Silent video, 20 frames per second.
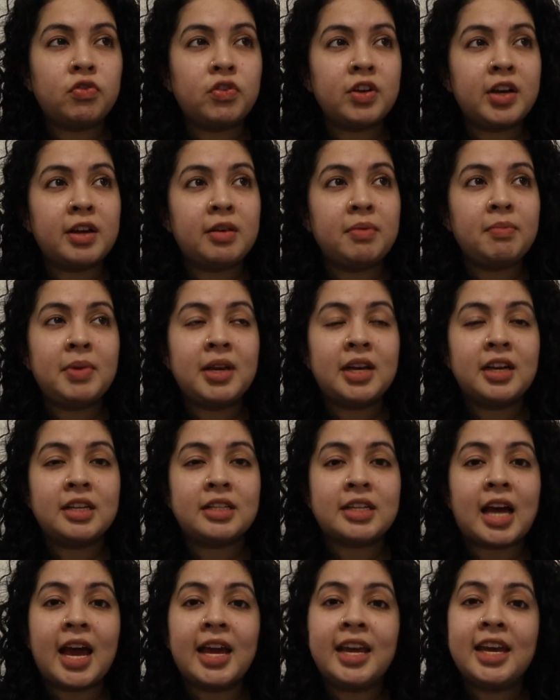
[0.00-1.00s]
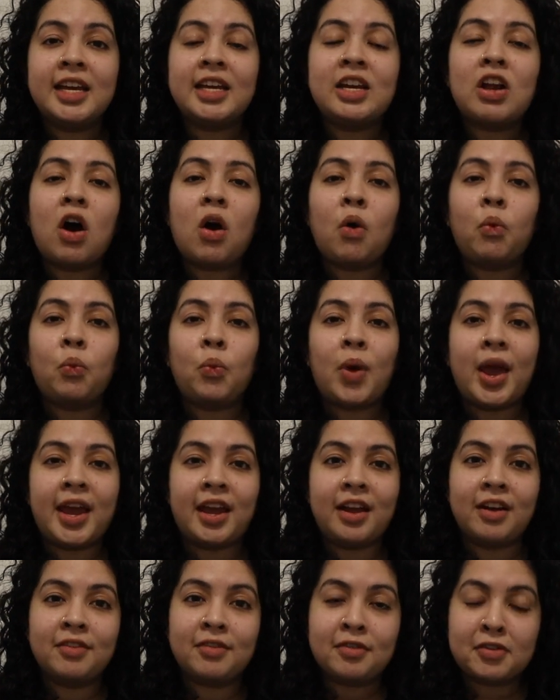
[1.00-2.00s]
for him because I cannot
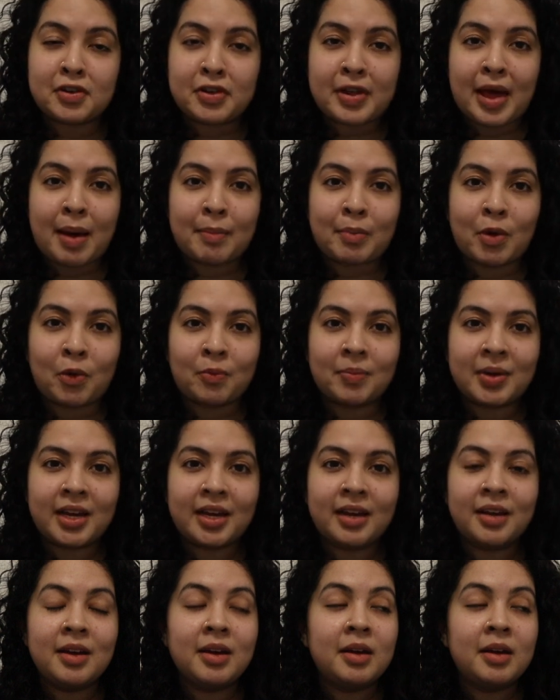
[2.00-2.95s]
wait for that moment,